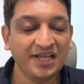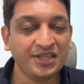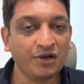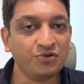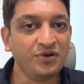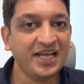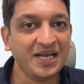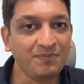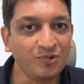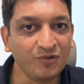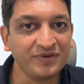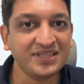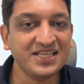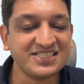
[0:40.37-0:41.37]
Now, to help you
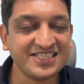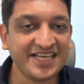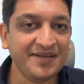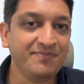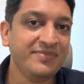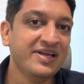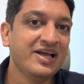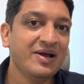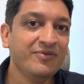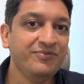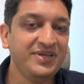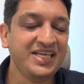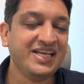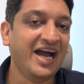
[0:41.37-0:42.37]
with the same,
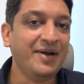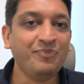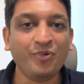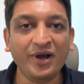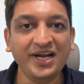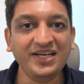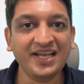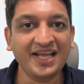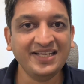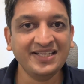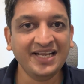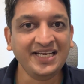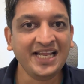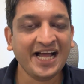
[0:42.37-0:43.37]
we at point
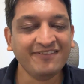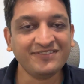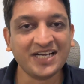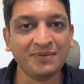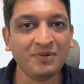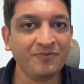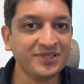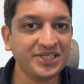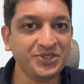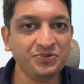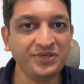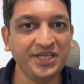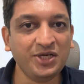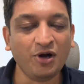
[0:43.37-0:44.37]
nine nine have come up with a
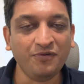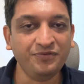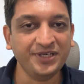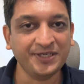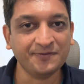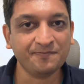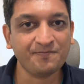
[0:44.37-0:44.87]
unique offering.